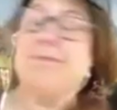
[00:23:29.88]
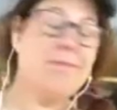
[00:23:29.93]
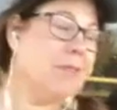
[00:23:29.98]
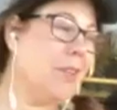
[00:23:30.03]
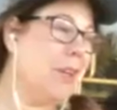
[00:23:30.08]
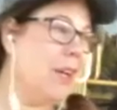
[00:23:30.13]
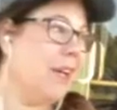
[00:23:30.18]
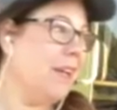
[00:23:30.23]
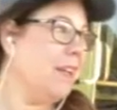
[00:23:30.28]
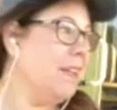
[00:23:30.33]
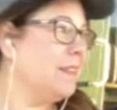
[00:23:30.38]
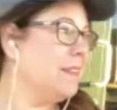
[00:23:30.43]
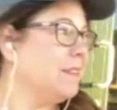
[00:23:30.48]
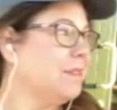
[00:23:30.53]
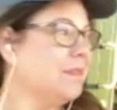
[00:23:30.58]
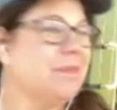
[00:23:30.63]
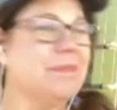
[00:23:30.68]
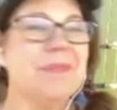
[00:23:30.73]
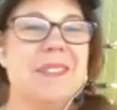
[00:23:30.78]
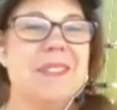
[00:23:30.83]
Okay,
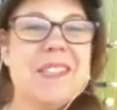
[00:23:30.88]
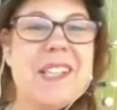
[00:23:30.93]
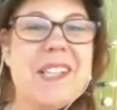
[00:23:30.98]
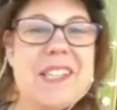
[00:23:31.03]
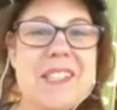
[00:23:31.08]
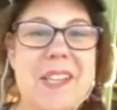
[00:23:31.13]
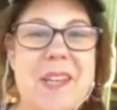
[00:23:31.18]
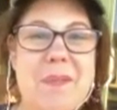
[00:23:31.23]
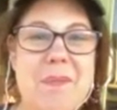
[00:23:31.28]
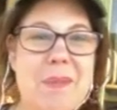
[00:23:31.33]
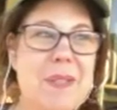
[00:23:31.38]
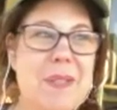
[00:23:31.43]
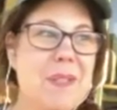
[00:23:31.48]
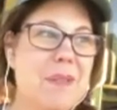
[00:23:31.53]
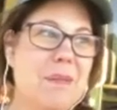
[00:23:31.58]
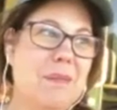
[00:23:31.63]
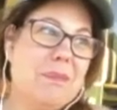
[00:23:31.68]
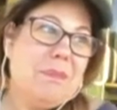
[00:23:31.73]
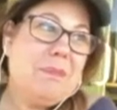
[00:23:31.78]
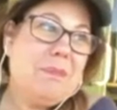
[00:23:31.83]
excitement,
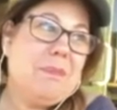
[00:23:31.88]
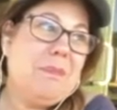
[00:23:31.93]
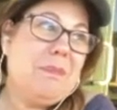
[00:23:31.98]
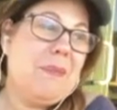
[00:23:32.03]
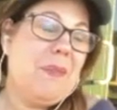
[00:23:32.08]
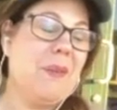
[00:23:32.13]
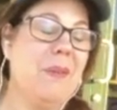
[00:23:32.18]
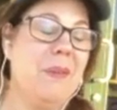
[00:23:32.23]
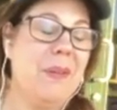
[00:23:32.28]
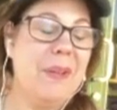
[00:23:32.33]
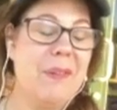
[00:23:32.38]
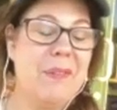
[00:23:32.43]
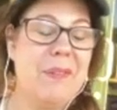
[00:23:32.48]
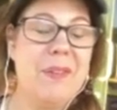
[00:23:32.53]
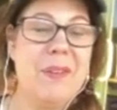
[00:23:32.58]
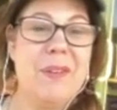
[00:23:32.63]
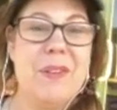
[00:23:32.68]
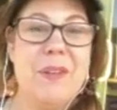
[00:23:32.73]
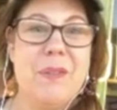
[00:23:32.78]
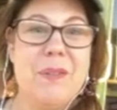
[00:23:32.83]

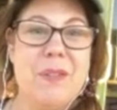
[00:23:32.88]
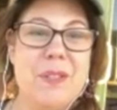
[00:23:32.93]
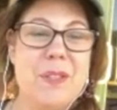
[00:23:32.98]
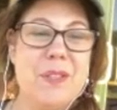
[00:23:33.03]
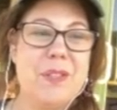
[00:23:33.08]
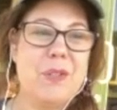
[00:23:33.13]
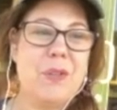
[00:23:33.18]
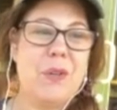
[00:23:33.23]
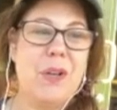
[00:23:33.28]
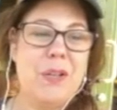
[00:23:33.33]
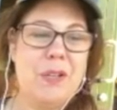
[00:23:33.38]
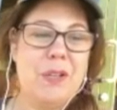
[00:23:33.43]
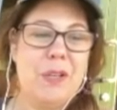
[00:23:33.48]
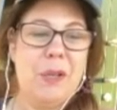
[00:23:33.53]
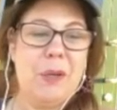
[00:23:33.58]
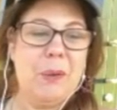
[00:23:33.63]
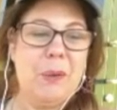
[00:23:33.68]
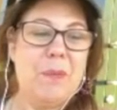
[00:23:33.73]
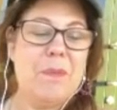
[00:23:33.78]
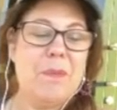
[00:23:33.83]
whatever. They were just drawn to
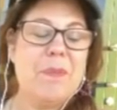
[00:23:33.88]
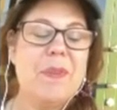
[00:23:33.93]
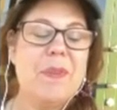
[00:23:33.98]
you.